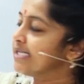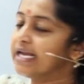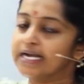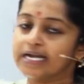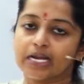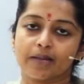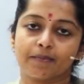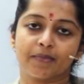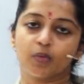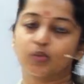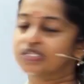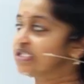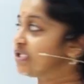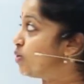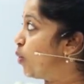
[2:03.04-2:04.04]
there any number
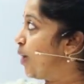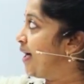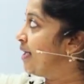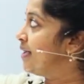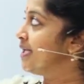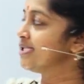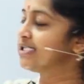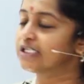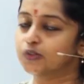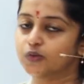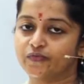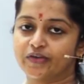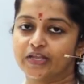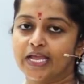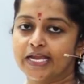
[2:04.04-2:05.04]
which is greater than
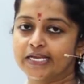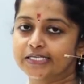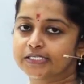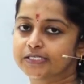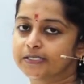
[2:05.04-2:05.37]
658?